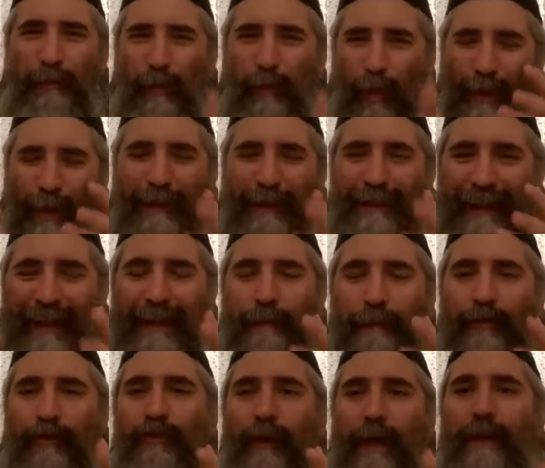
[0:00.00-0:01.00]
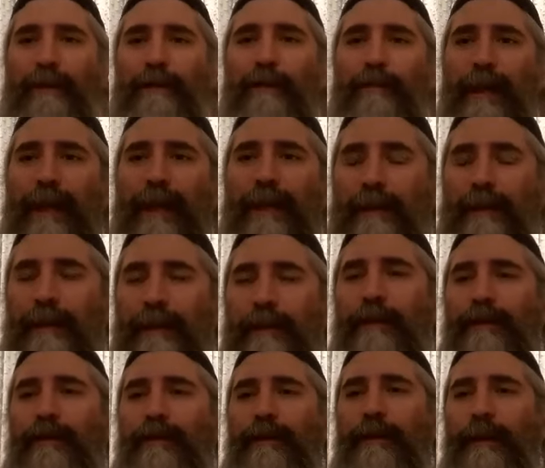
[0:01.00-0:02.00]
point that I'm trying to make
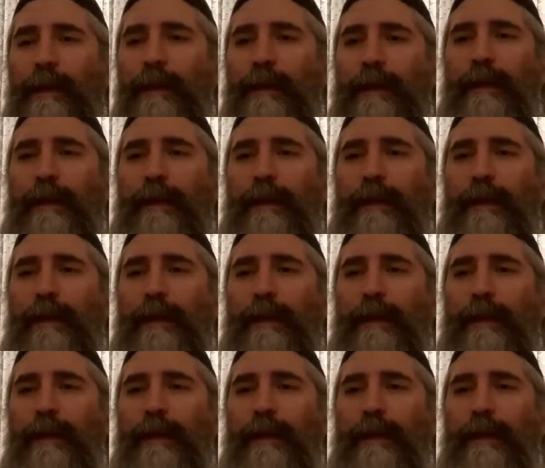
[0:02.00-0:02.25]
here